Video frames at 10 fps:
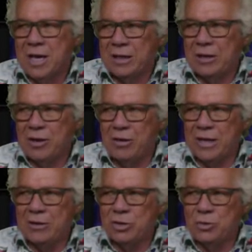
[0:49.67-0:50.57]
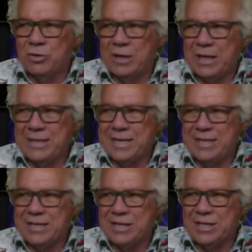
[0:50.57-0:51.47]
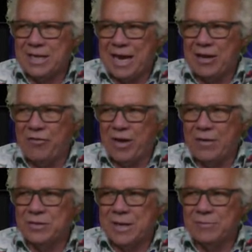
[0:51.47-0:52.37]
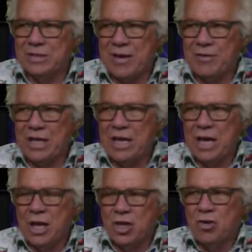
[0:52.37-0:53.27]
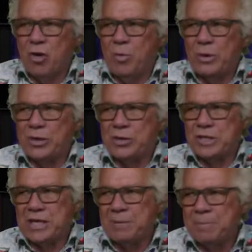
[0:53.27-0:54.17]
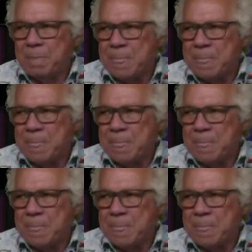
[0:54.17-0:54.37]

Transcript: King Dollar down 219.6 at 95.770. Euro 113.